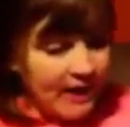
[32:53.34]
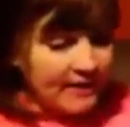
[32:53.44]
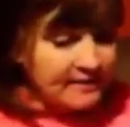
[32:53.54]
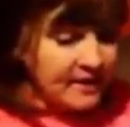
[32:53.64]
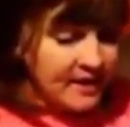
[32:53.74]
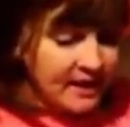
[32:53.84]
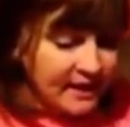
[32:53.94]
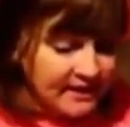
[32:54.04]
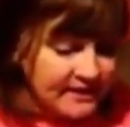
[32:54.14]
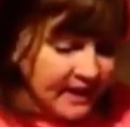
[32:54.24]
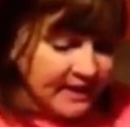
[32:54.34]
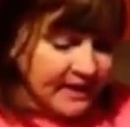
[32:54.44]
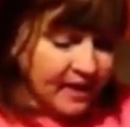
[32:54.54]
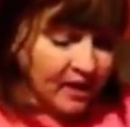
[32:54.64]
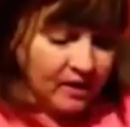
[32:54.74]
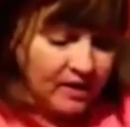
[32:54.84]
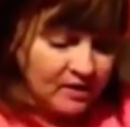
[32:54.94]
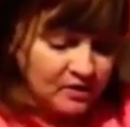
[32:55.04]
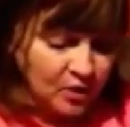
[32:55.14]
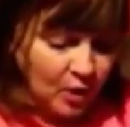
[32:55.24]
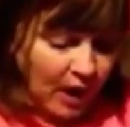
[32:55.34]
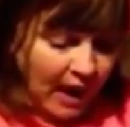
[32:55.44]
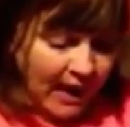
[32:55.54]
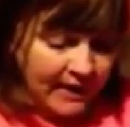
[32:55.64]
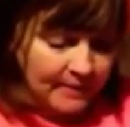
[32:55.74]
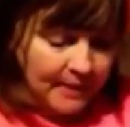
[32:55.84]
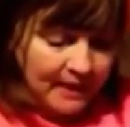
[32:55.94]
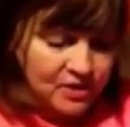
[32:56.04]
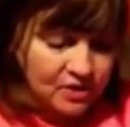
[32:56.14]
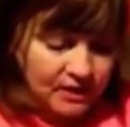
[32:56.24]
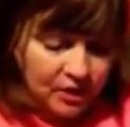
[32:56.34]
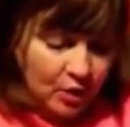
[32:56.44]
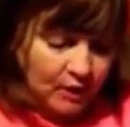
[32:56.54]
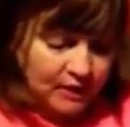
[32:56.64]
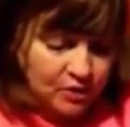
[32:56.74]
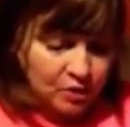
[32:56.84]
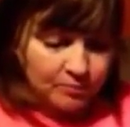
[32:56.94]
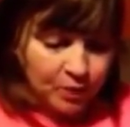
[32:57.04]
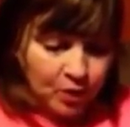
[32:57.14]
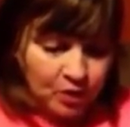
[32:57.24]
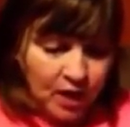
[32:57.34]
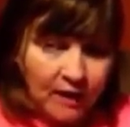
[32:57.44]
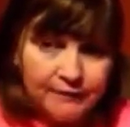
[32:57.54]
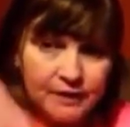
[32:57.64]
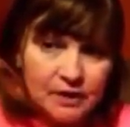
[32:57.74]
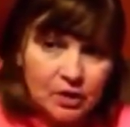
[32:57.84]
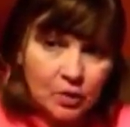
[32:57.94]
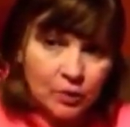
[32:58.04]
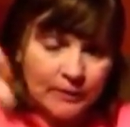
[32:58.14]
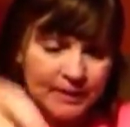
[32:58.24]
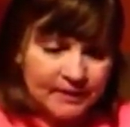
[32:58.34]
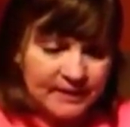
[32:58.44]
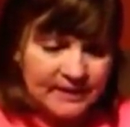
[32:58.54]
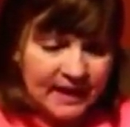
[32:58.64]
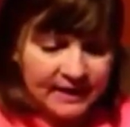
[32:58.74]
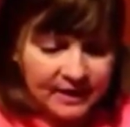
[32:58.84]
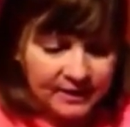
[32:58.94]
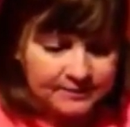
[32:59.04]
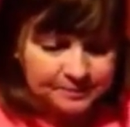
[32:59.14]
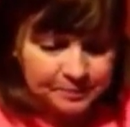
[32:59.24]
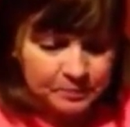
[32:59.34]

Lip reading: eggs inside here. So I am actually going to pull off the little ribbon that's on here.